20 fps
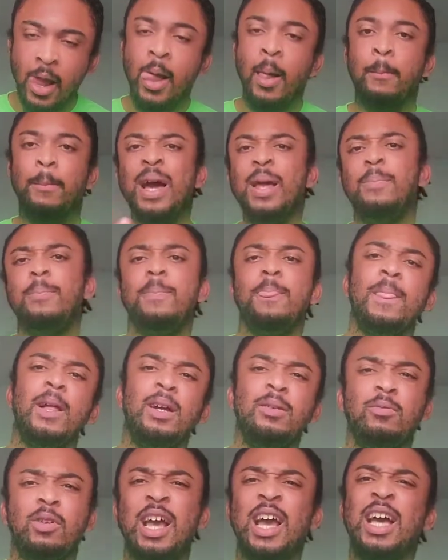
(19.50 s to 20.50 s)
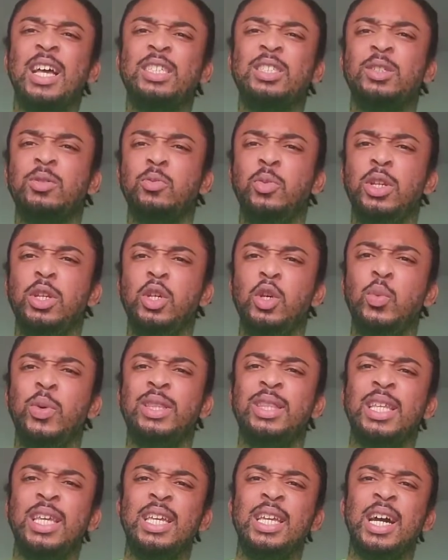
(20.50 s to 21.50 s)
But as we do
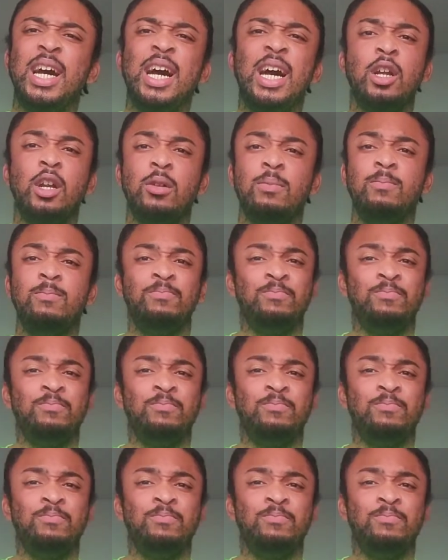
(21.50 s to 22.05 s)
with the